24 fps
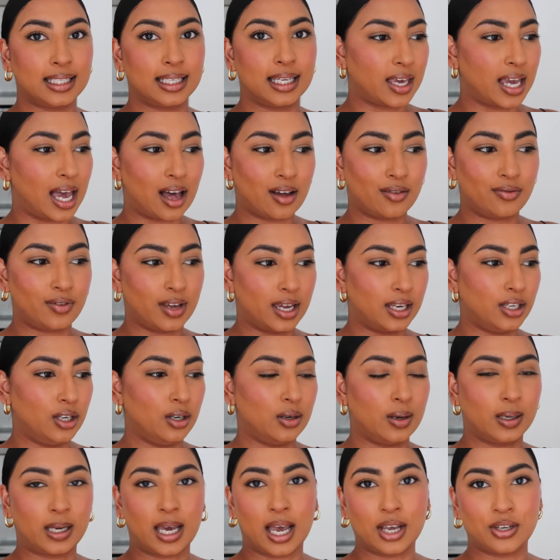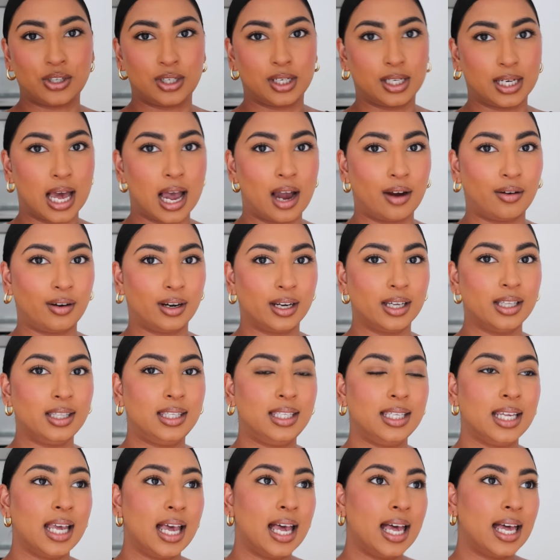They have a new location in Harrods.